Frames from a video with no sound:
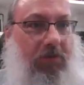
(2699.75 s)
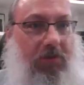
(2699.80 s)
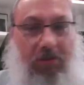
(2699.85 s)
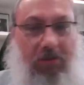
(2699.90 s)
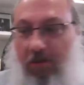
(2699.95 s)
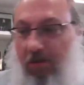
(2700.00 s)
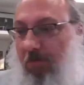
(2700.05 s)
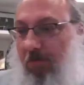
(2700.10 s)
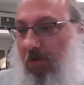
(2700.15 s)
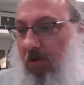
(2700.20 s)

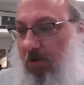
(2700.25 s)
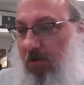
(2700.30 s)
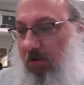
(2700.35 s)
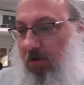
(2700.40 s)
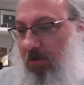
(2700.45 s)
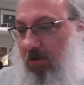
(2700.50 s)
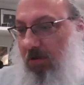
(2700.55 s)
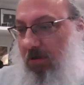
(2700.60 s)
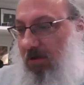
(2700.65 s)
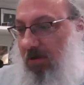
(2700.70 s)
that
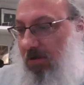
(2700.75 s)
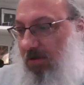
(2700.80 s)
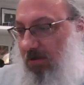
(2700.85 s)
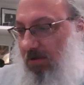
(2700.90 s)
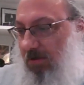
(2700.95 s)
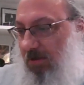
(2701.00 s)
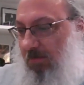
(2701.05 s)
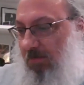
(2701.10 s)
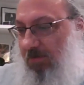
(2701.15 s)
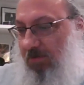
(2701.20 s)
Mark
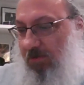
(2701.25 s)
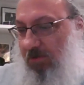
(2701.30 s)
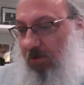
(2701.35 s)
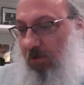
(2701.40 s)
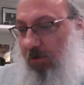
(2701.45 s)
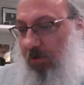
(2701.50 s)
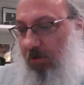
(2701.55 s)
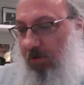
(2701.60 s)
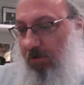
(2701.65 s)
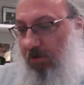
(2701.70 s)

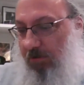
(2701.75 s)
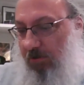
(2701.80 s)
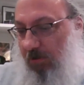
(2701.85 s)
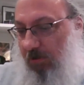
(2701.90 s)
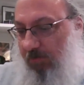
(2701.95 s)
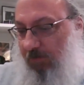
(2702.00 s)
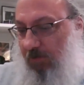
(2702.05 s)
started us off